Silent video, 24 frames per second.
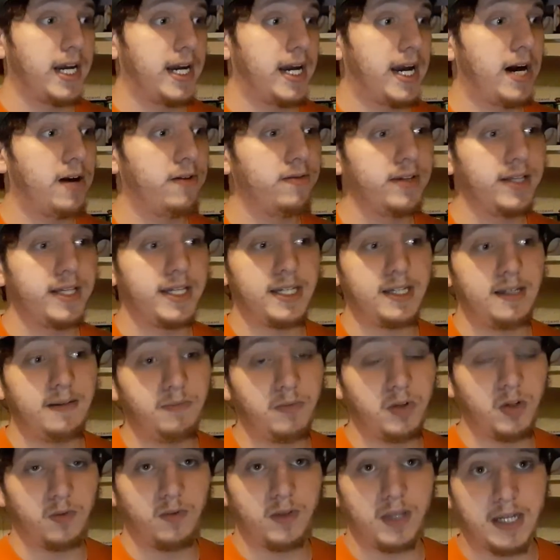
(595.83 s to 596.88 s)
I want to keep
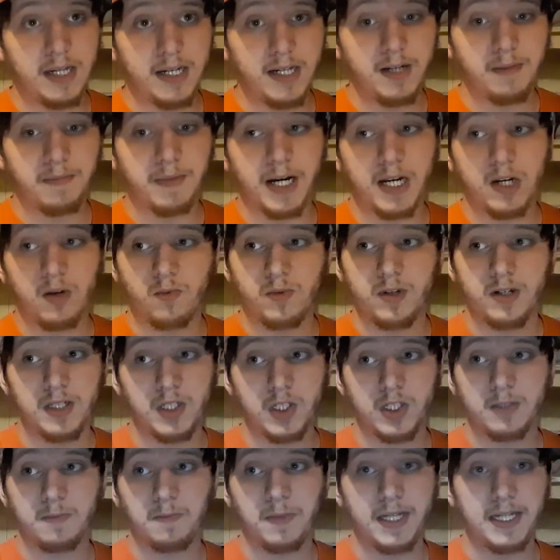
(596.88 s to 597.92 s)
doing that up. I don't want to
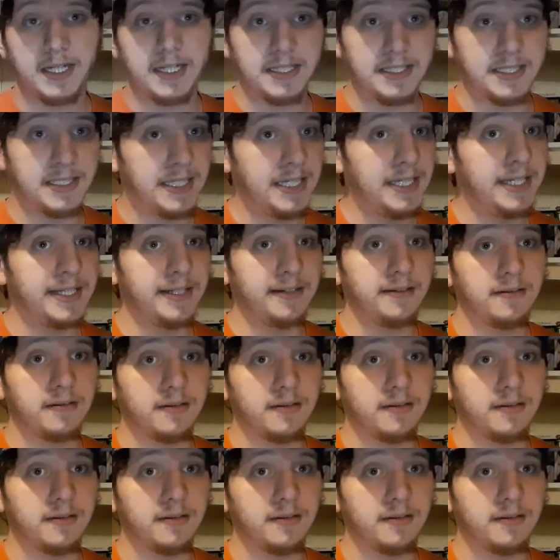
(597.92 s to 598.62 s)
just be content.